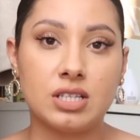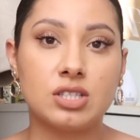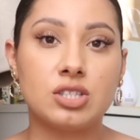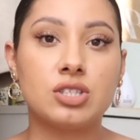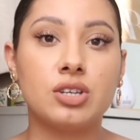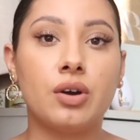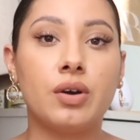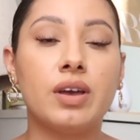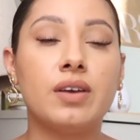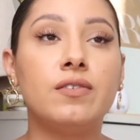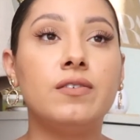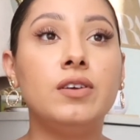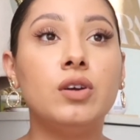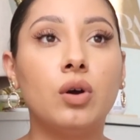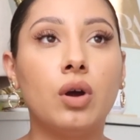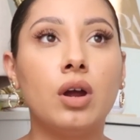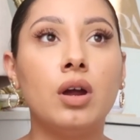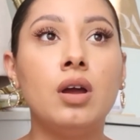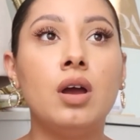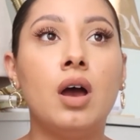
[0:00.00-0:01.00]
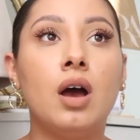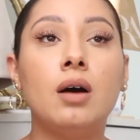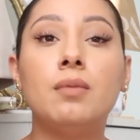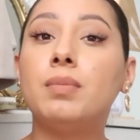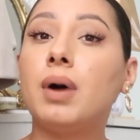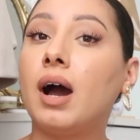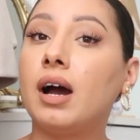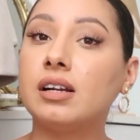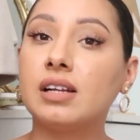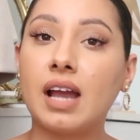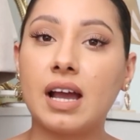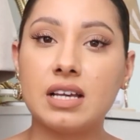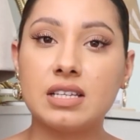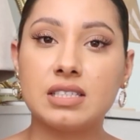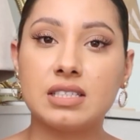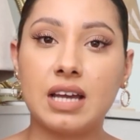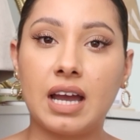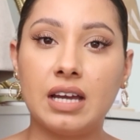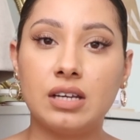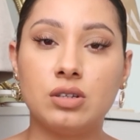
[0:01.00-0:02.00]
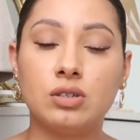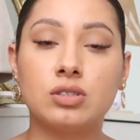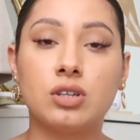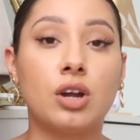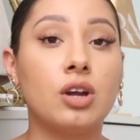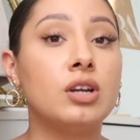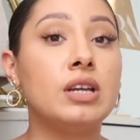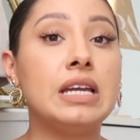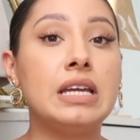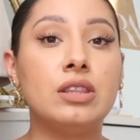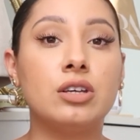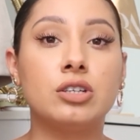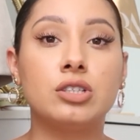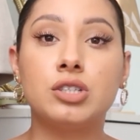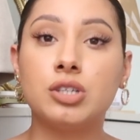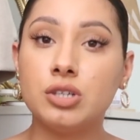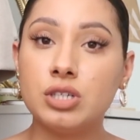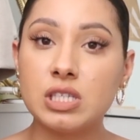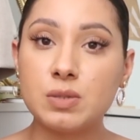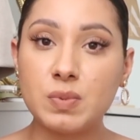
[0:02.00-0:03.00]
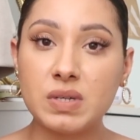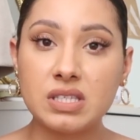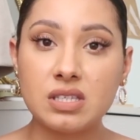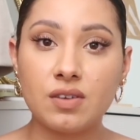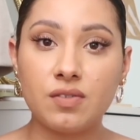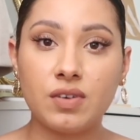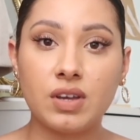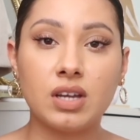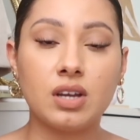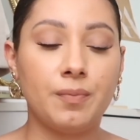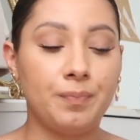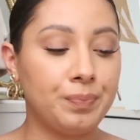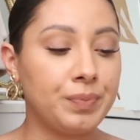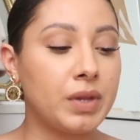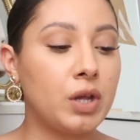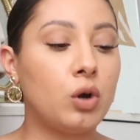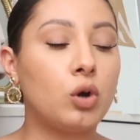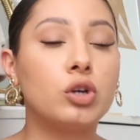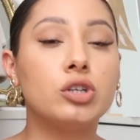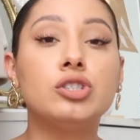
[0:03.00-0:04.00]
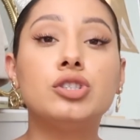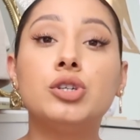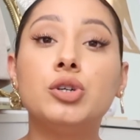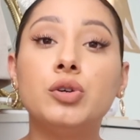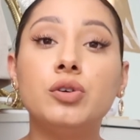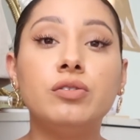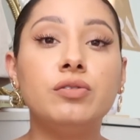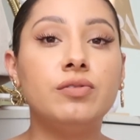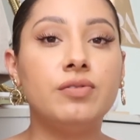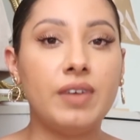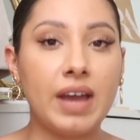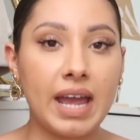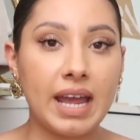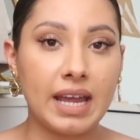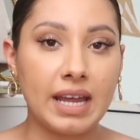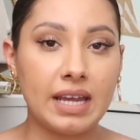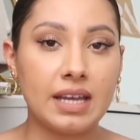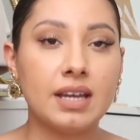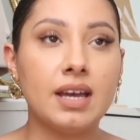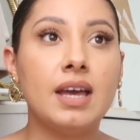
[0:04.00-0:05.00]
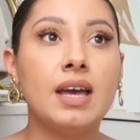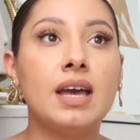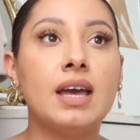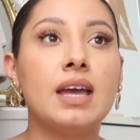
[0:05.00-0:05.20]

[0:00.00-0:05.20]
So if your podcast titles are either too specific or too vague,